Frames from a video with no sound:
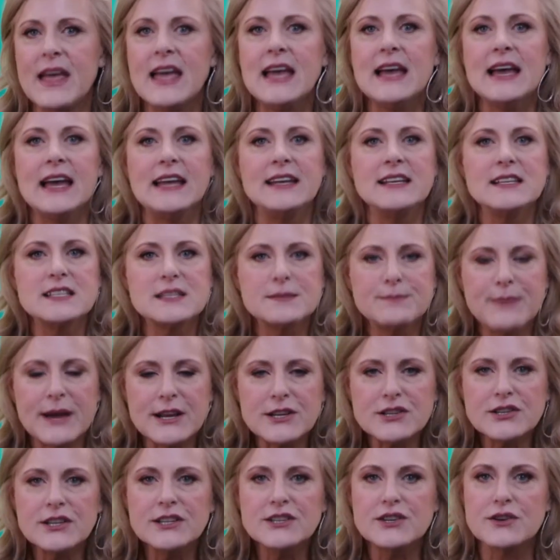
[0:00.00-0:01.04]
And
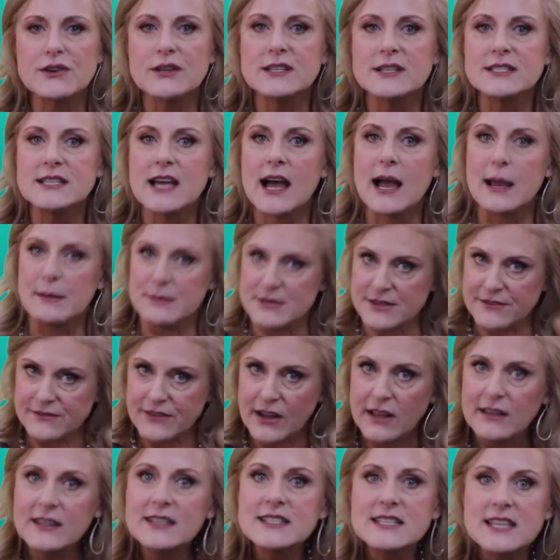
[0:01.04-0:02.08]
especially during times of
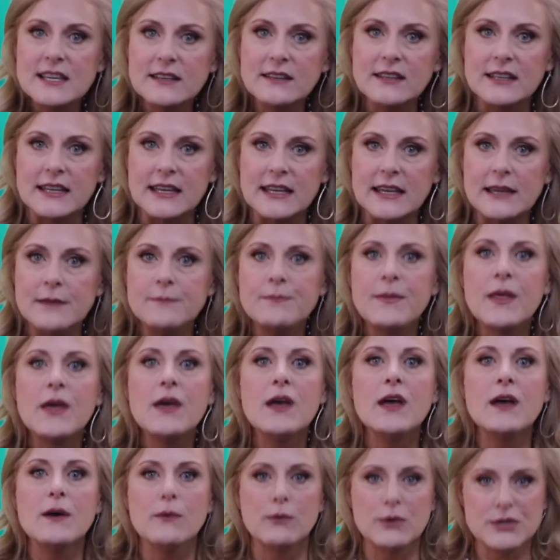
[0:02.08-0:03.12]
volatility,
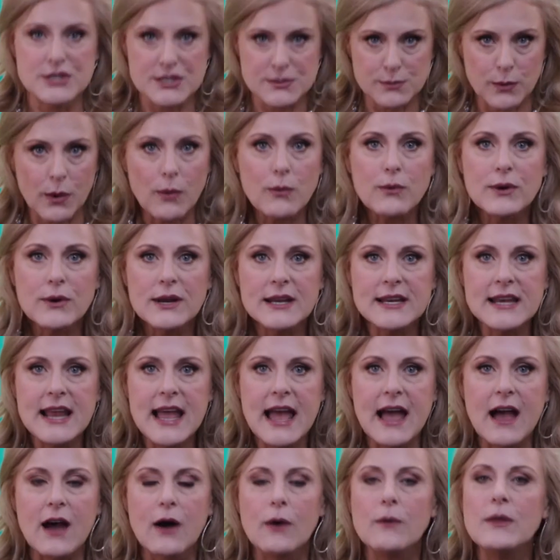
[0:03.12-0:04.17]
which is what we're in
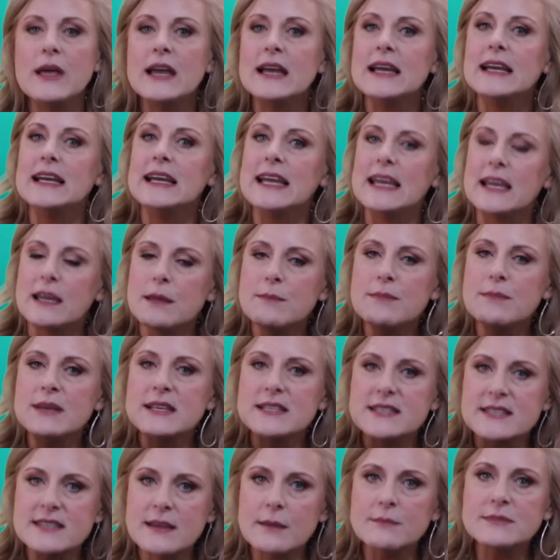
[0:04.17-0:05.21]
now, it can be
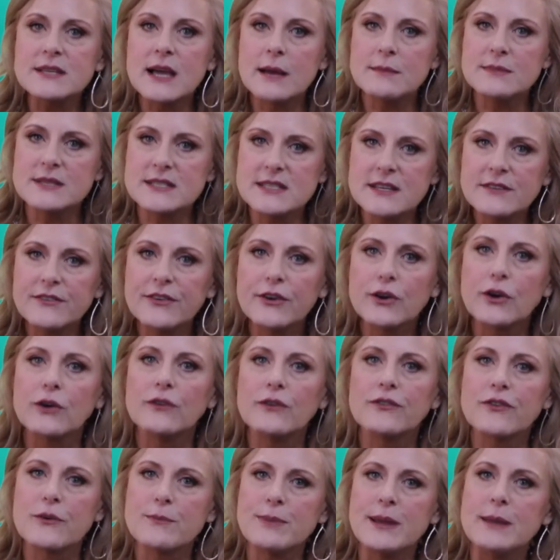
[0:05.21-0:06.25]
sometimes difficult
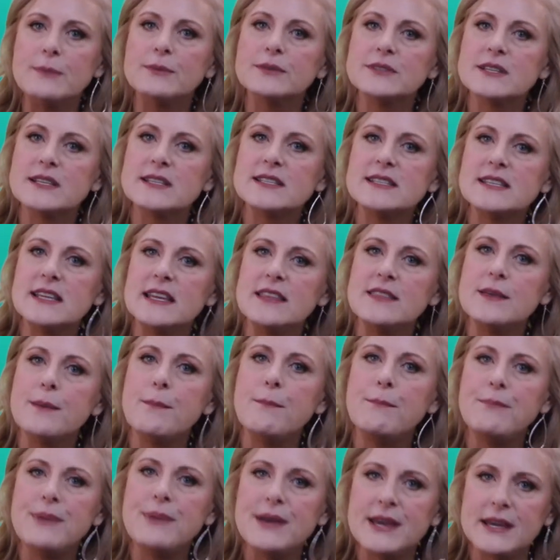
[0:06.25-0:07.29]
for people to see the
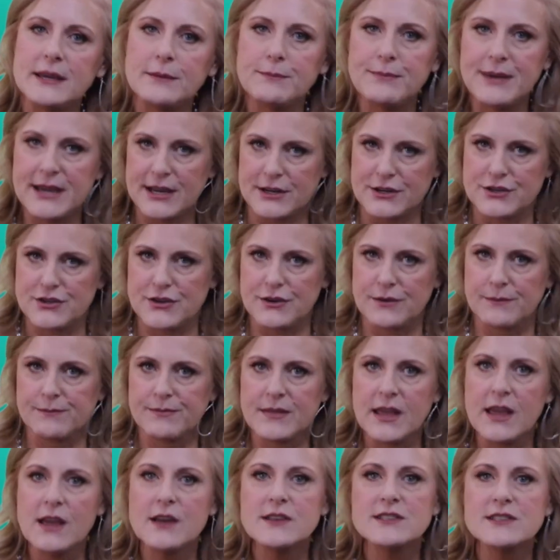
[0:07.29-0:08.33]
big picture.
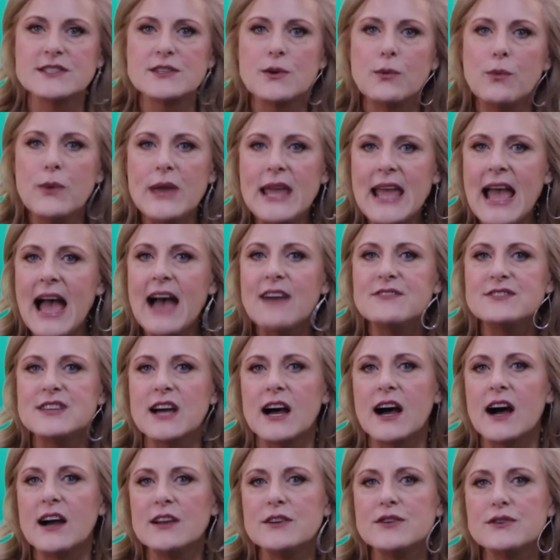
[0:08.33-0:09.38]
So we have to
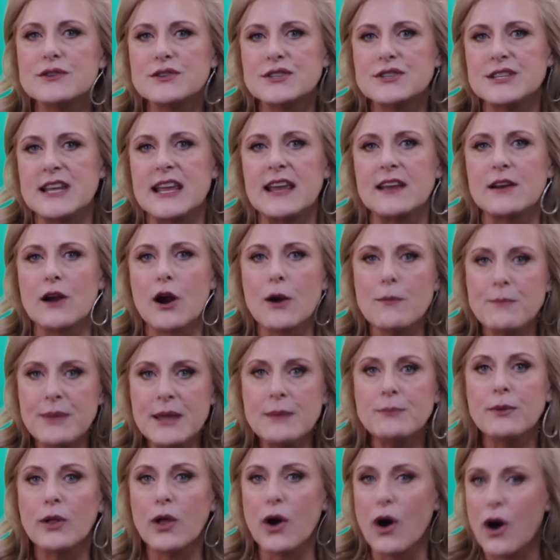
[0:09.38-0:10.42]
understand our
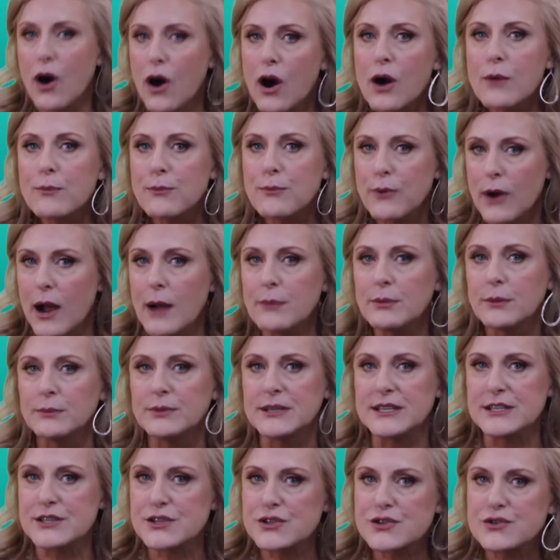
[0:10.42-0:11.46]
people are probably
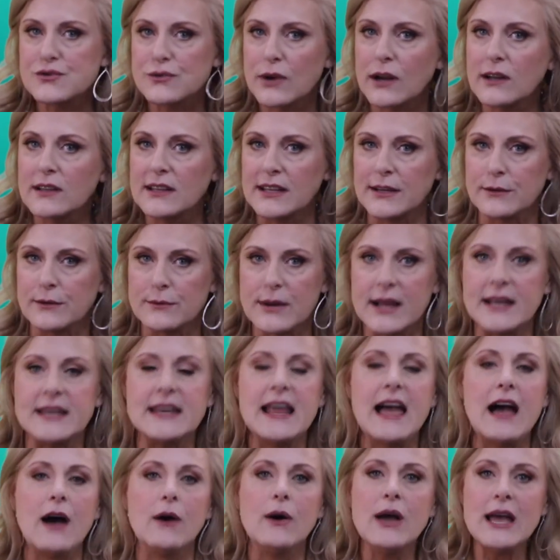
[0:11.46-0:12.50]
struggling right
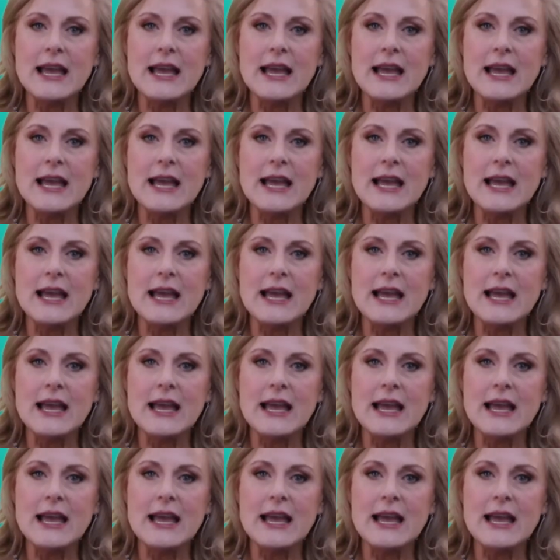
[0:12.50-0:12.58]
now